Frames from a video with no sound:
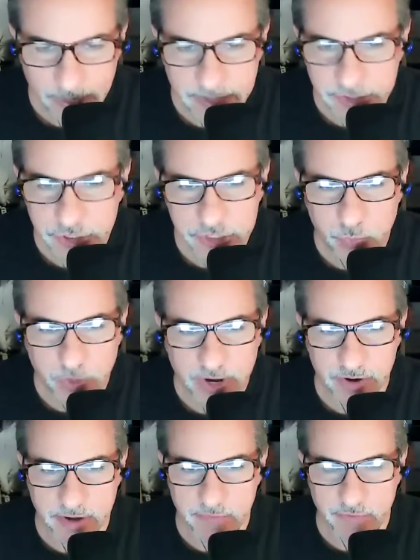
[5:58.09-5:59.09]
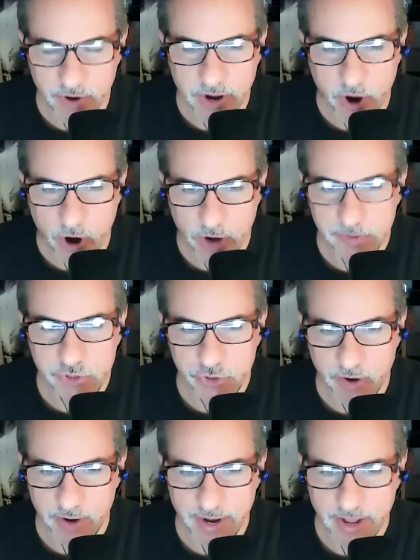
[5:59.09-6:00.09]
it's just weird and very
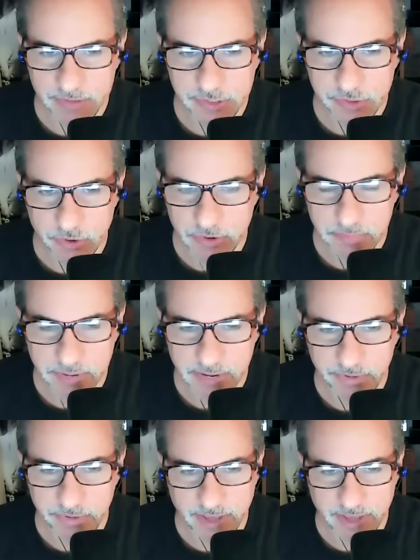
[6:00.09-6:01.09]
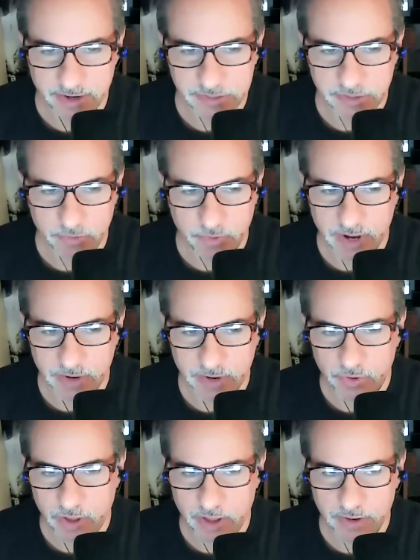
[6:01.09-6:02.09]
arbitrary how certain people get into the Rock and
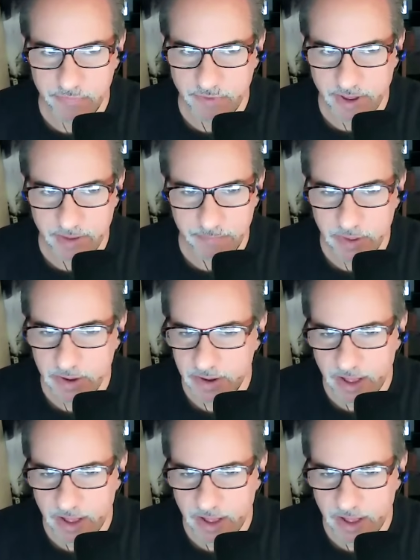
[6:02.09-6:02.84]
Roll Hall of Fame.